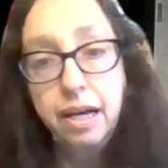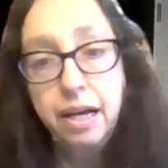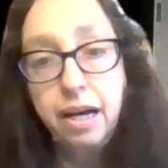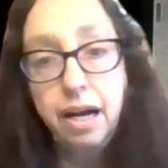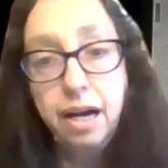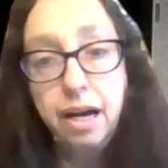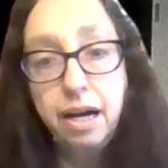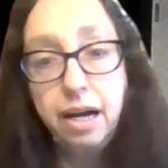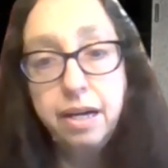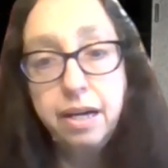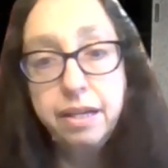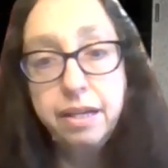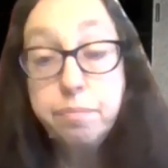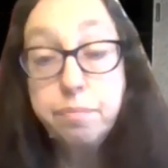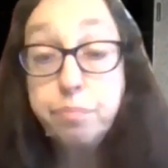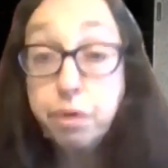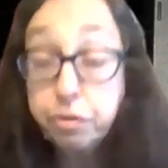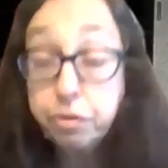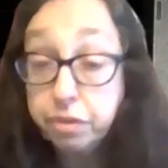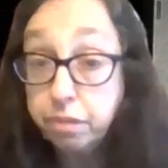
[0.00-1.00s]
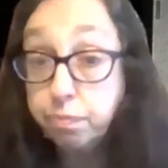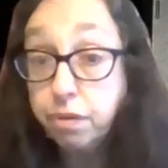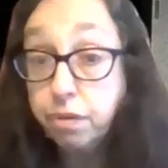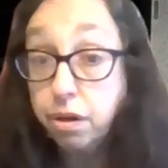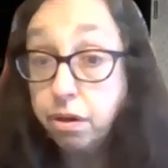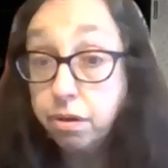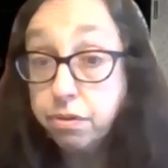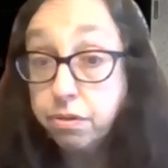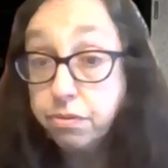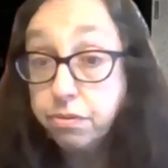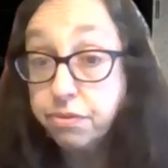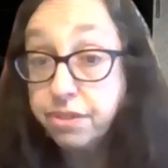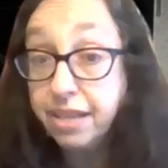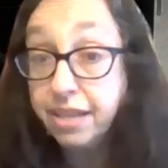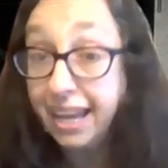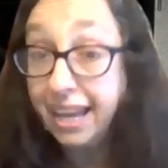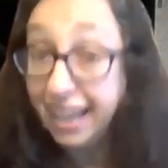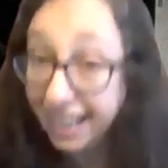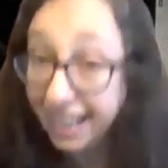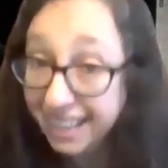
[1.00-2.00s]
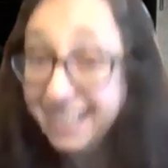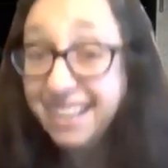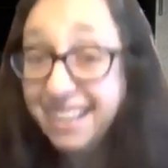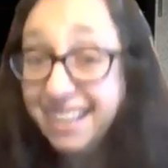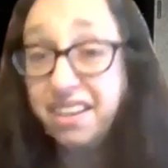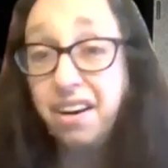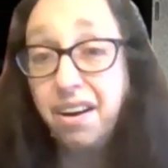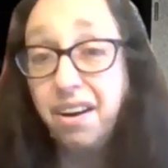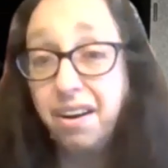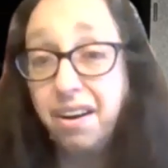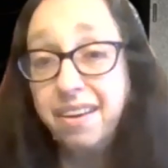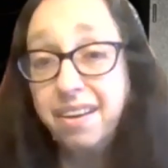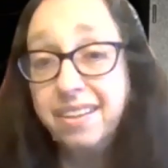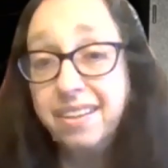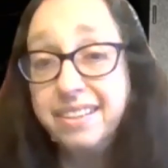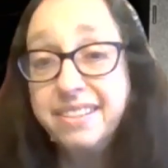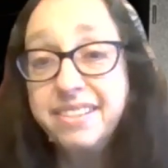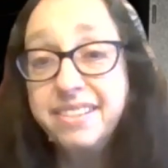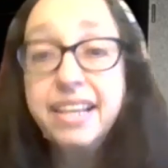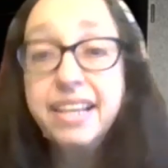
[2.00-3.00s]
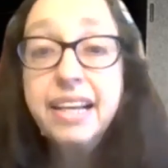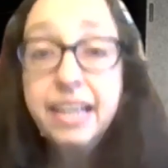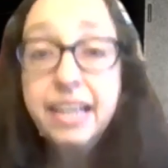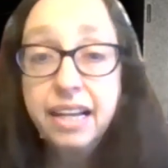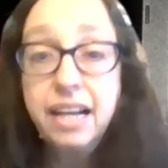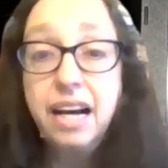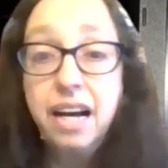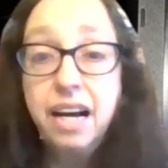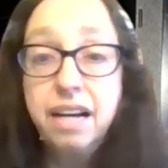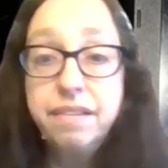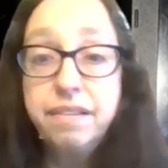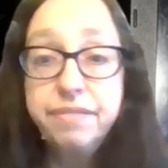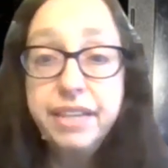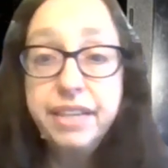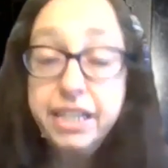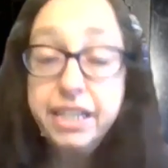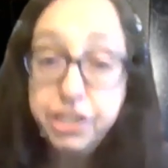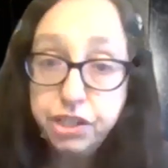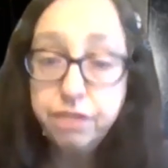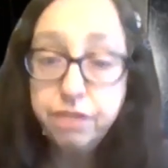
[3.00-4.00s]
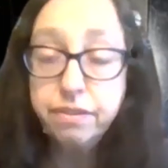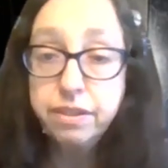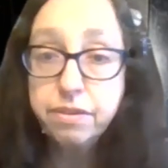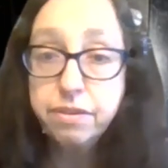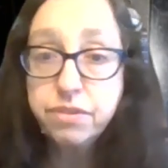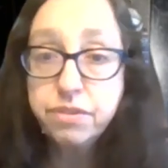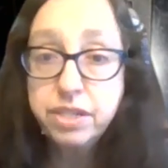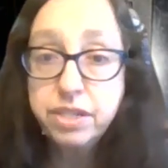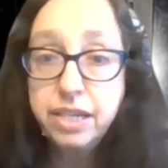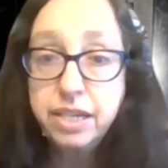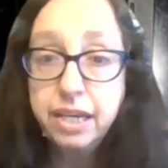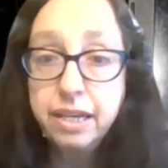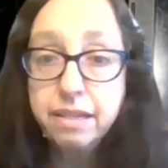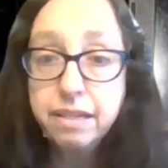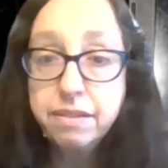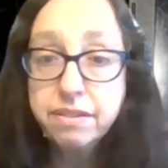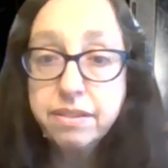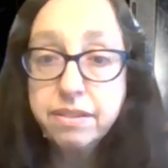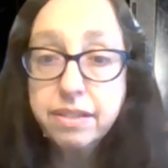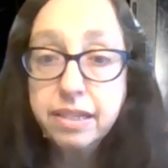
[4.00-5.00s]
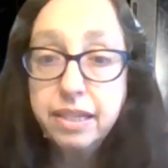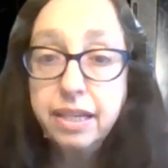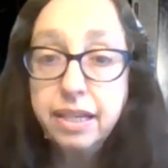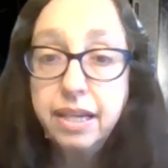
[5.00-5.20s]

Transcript: both the pros and the cons of each of those states.